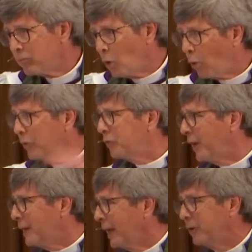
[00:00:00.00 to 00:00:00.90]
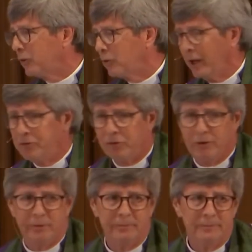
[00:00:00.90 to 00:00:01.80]
or the state
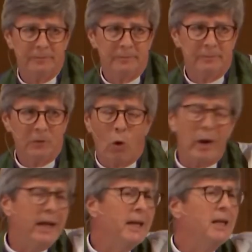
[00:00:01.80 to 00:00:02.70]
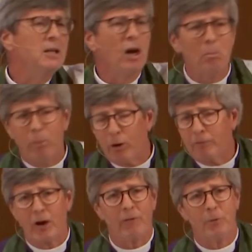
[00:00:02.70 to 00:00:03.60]
legislature, or any number
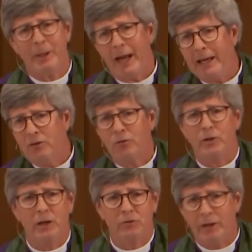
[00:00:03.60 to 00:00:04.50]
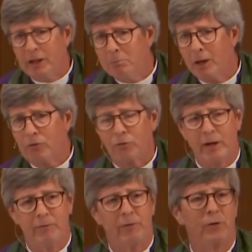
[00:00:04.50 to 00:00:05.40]
of government agencies and the
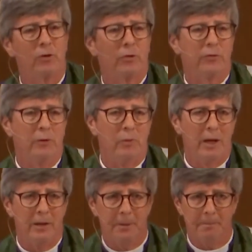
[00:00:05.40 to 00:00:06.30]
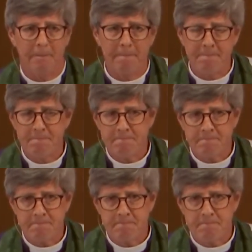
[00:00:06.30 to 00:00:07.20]
administrative officials that run them.
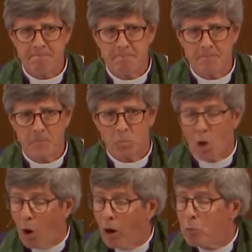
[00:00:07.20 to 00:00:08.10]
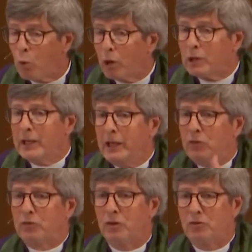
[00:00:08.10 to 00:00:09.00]
Heart work
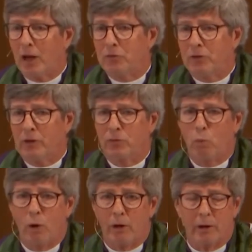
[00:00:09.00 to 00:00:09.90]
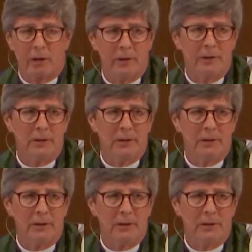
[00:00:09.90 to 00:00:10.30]
leads to justice work,